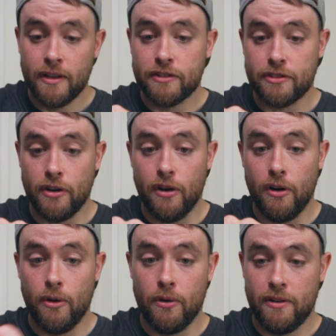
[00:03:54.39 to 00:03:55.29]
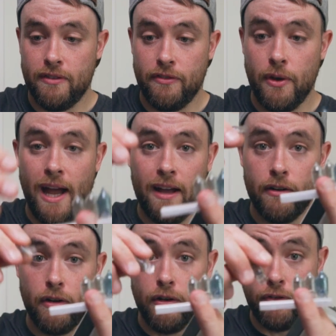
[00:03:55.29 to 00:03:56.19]
So if you had
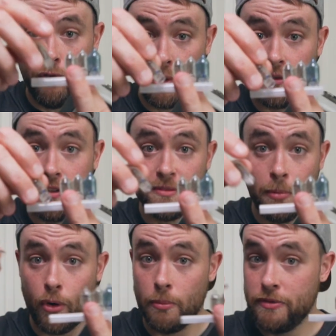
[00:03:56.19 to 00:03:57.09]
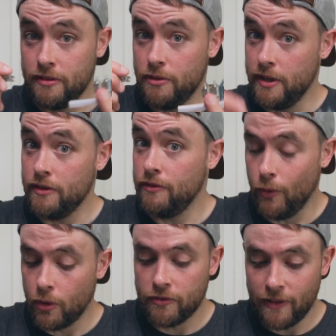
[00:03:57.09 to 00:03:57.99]
4 of these bulbs, you get
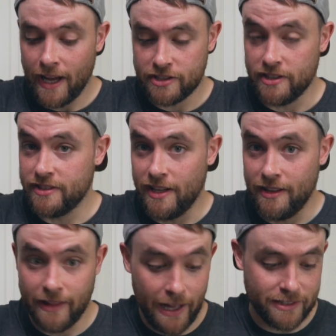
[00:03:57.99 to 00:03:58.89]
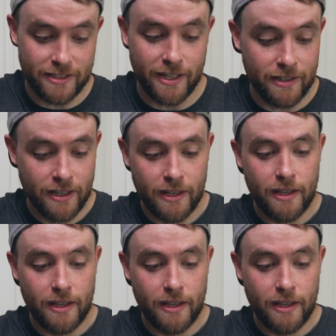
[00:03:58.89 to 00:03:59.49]
4 flashes, and that's it.